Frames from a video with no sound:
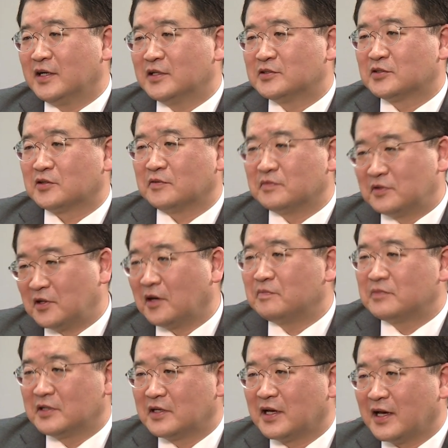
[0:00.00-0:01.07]
sort of
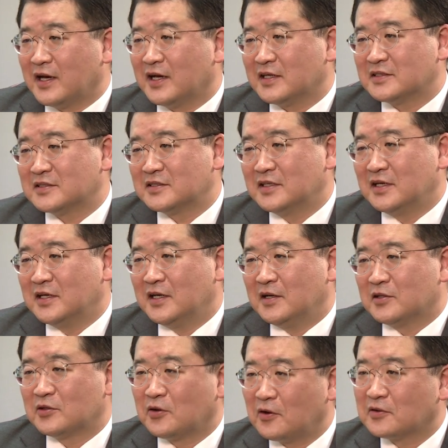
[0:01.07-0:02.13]
dubbed it as
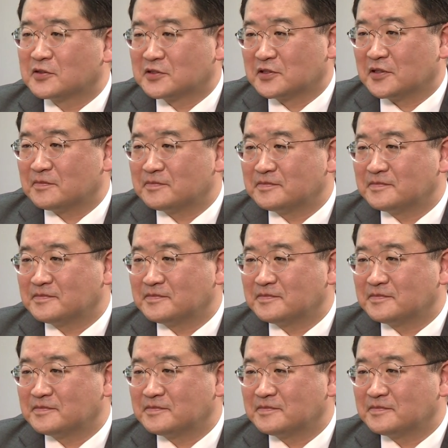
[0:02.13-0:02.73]
talk show